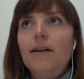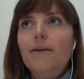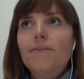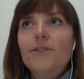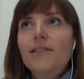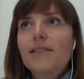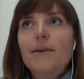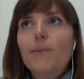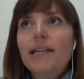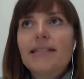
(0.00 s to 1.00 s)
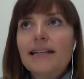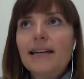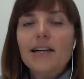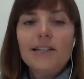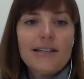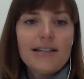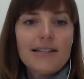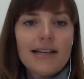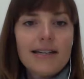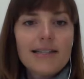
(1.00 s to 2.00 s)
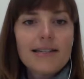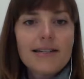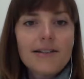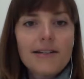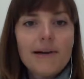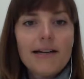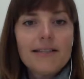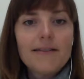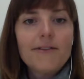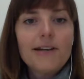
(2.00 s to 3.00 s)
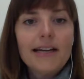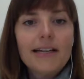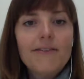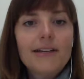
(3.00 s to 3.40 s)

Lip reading: Just the same way that technology is not necessarily positive or negative.